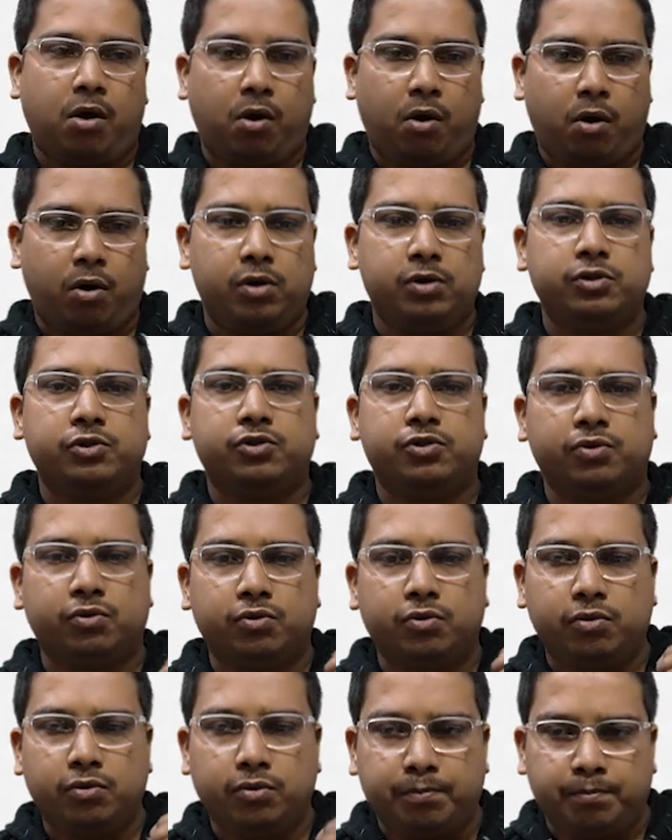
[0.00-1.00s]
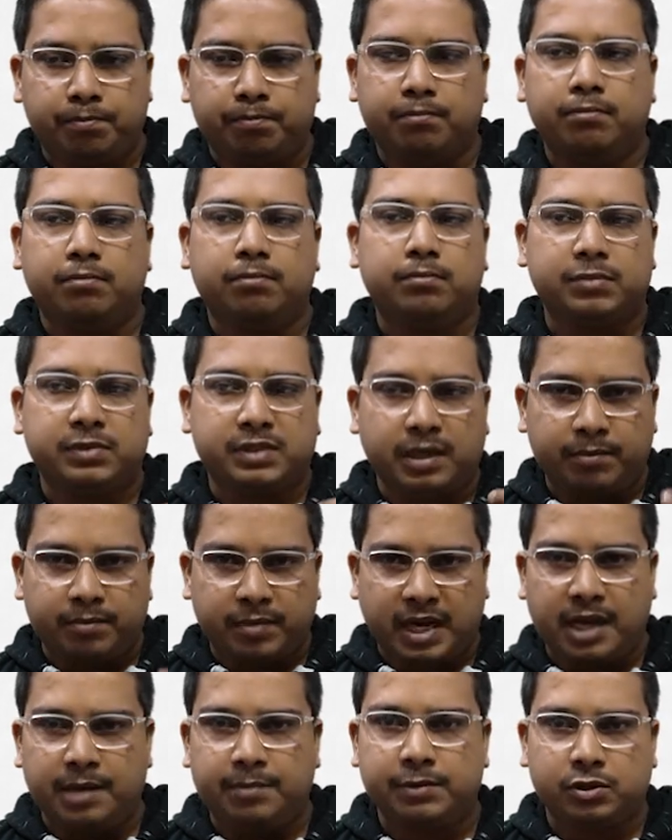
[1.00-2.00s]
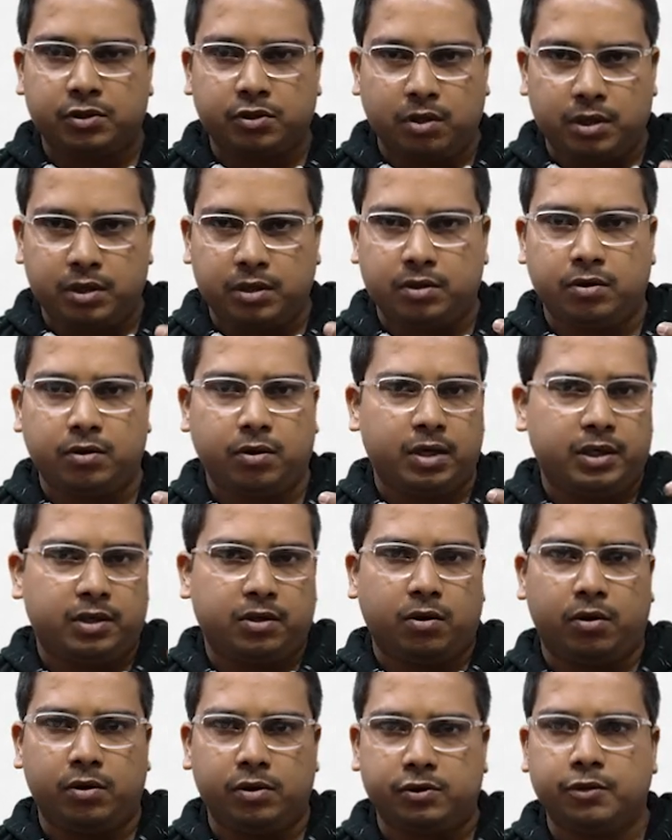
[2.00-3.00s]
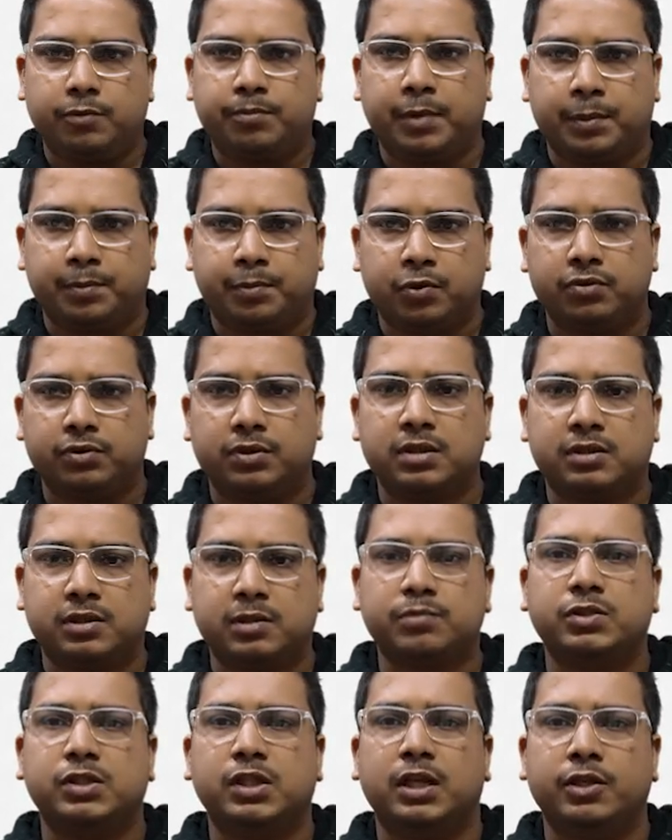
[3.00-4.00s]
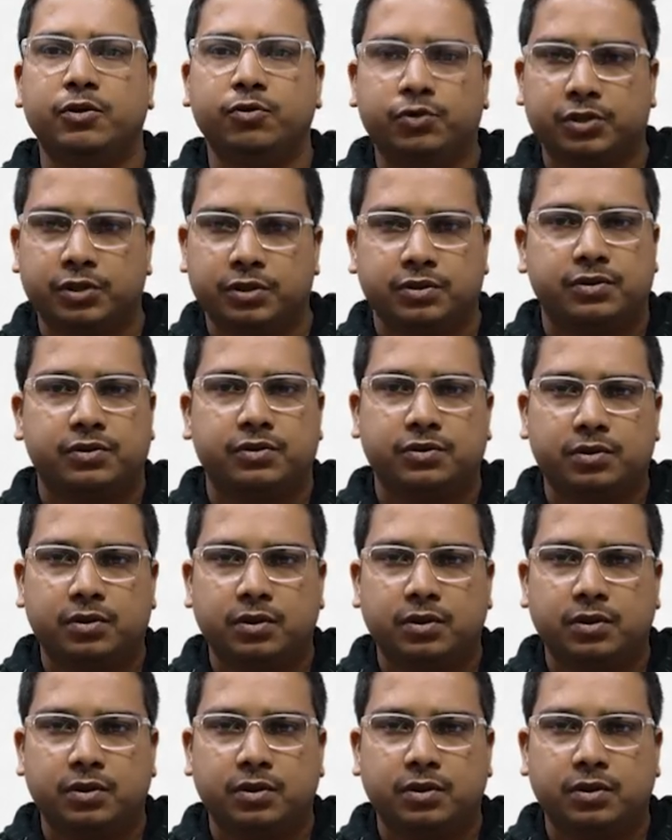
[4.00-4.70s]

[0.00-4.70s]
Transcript: Also, sometimes it also proposes some solutions